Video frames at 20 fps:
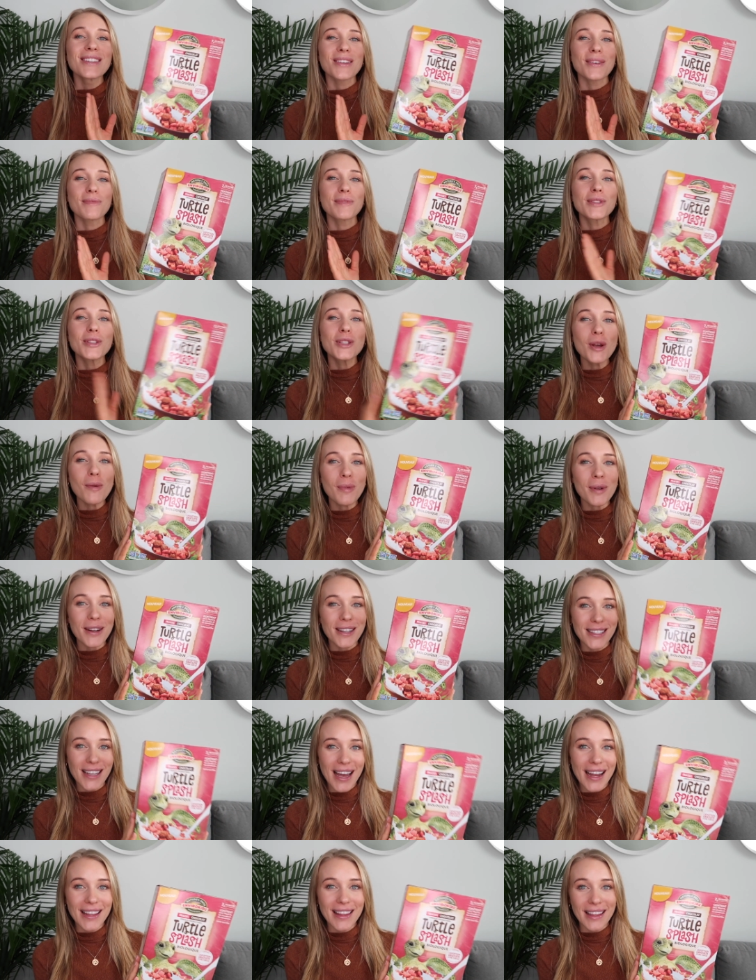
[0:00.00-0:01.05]
So I'm super
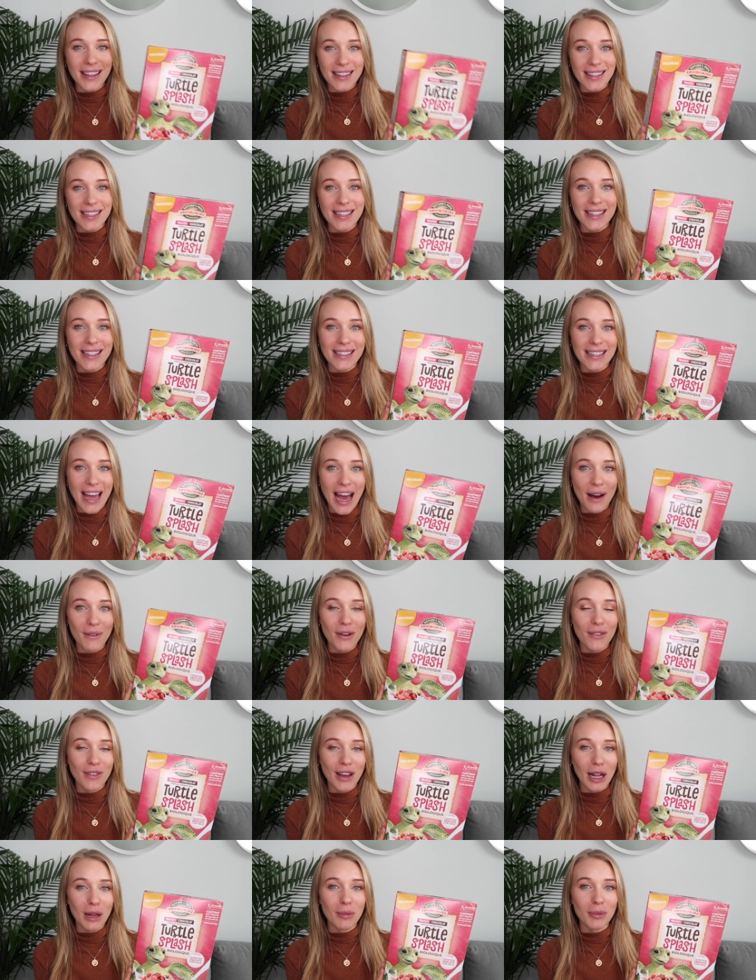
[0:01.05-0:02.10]
excited that this is now
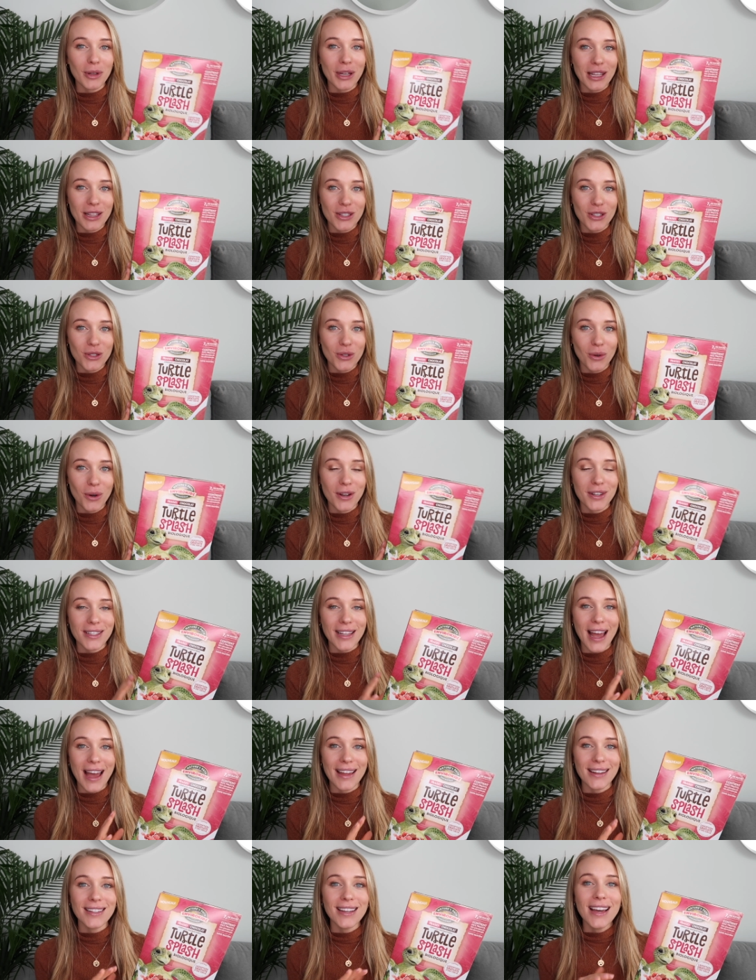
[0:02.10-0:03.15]
available in stores.
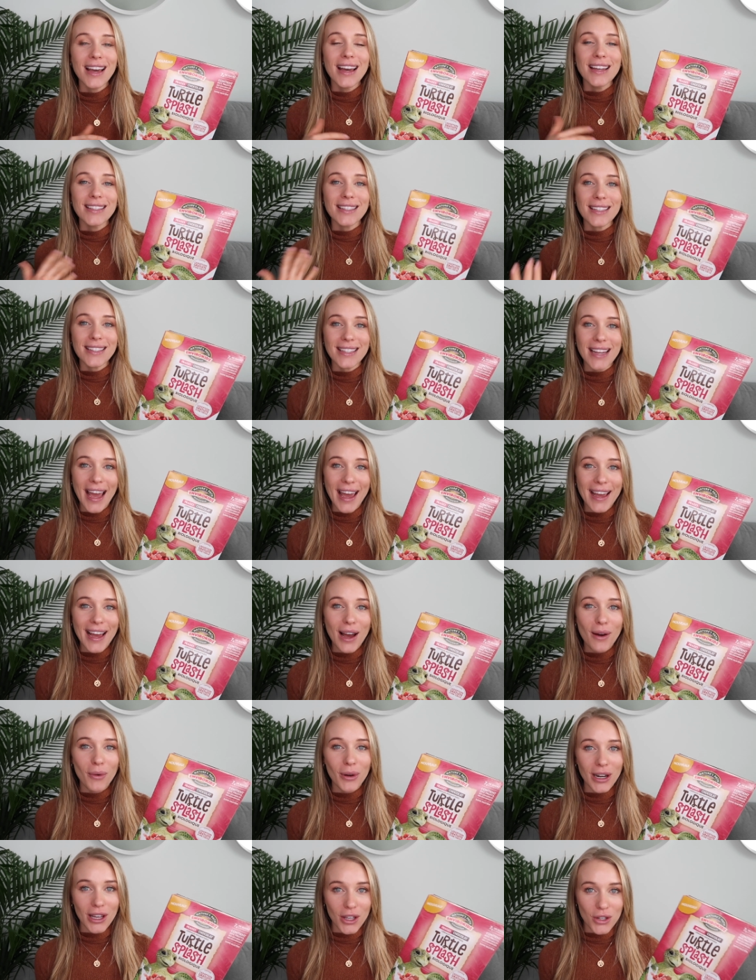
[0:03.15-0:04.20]
And today I
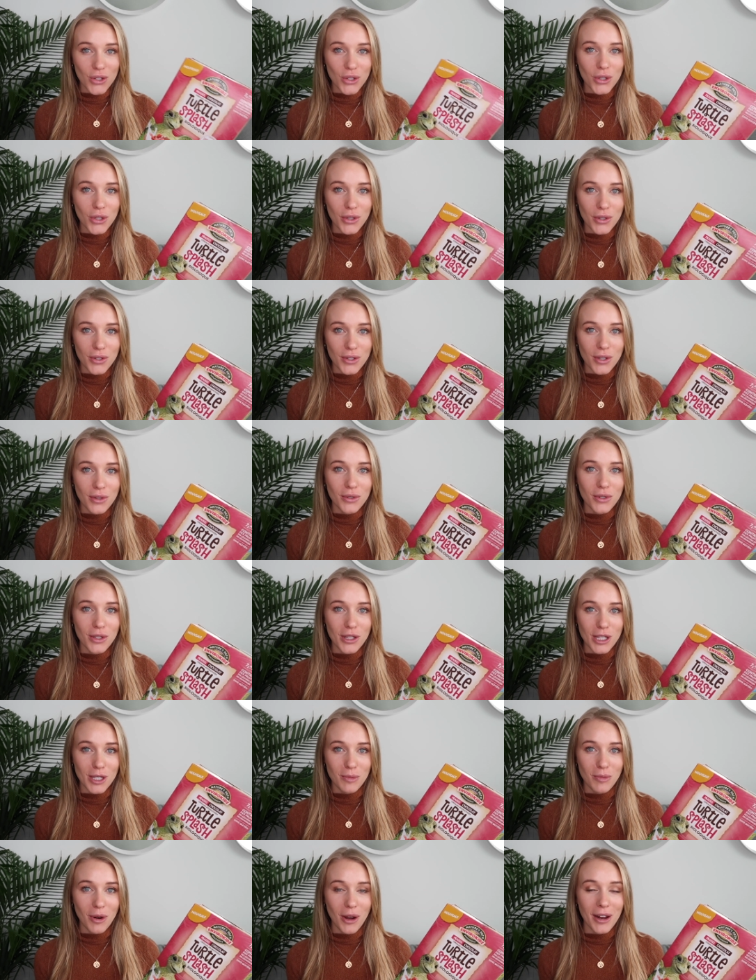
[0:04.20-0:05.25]
want to introduce you to
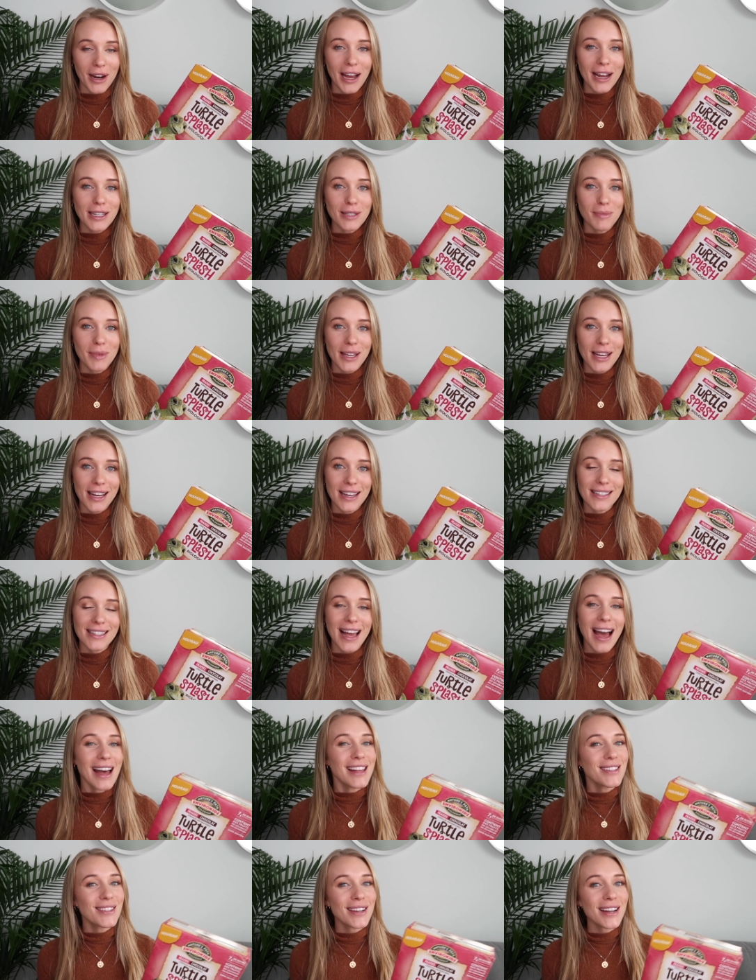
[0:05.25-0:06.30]
this product because,
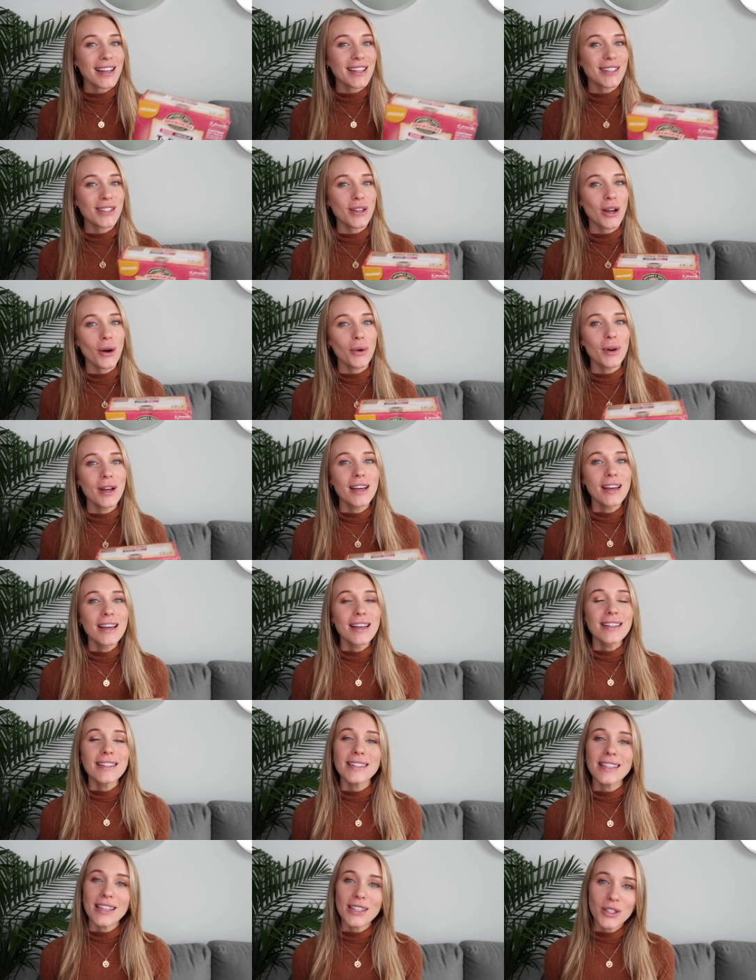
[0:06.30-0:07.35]
as you guys know,
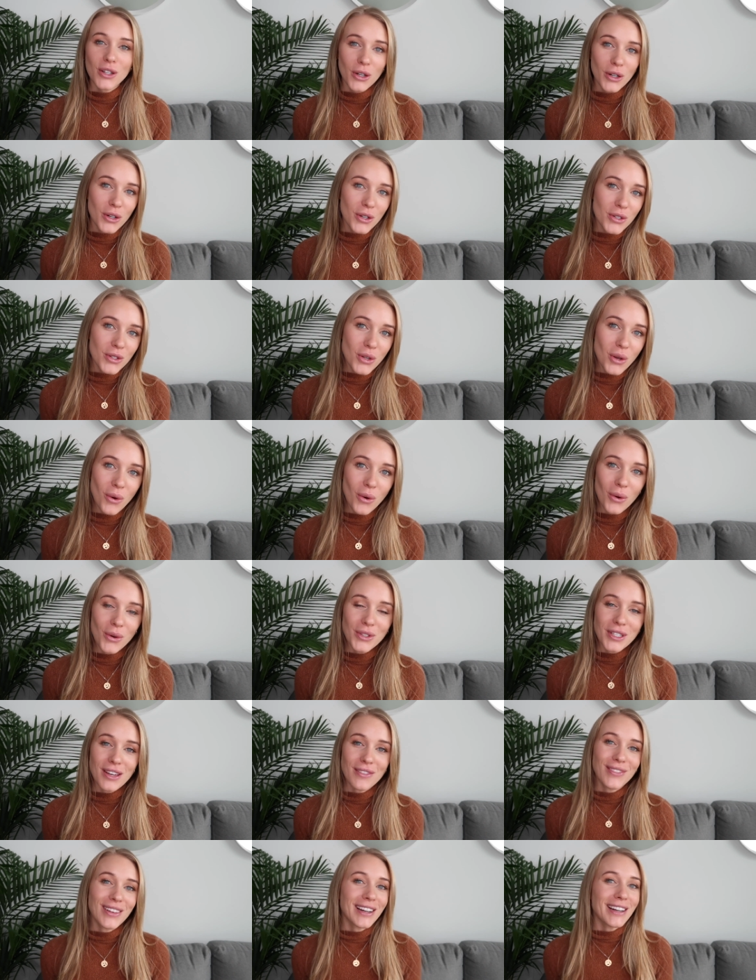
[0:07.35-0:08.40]
sea turtles hold
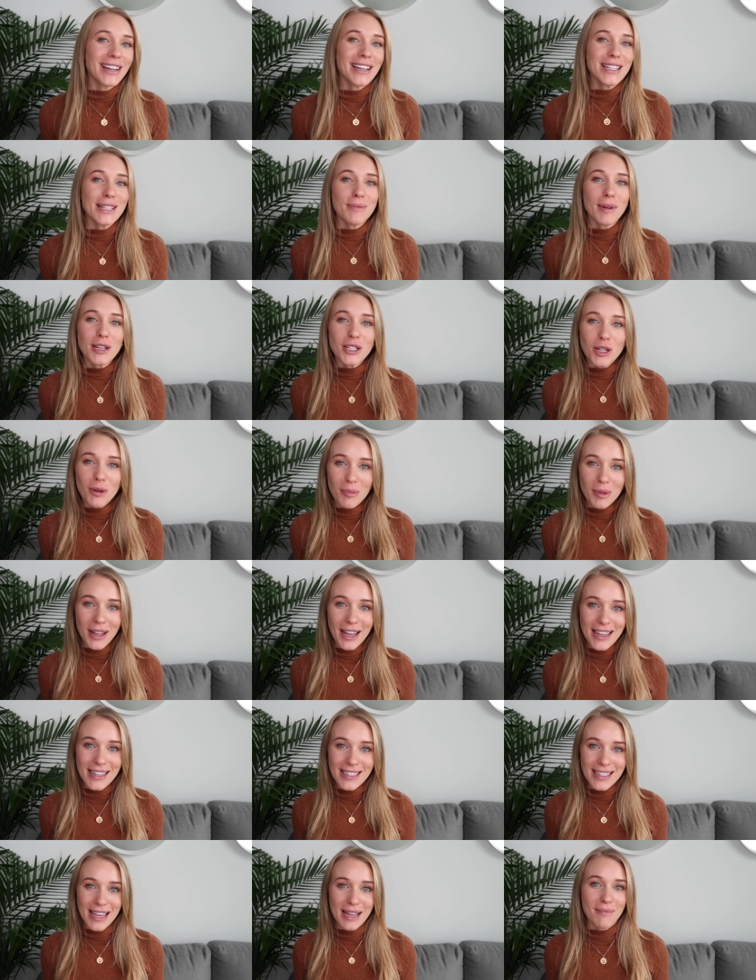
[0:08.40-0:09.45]
a very special
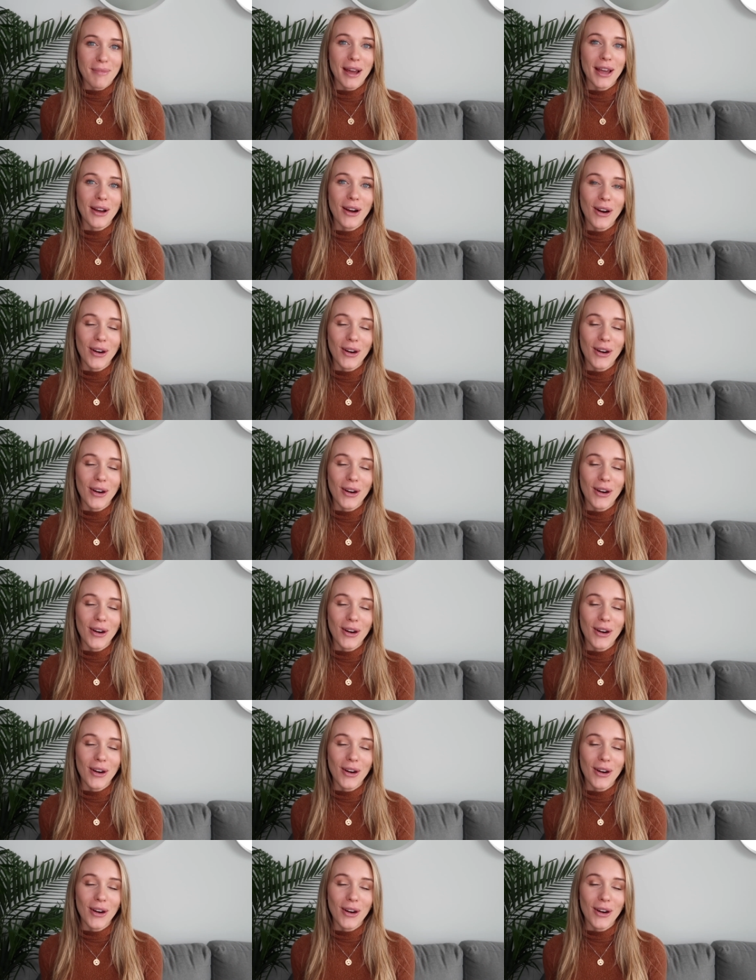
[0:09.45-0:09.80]
place in my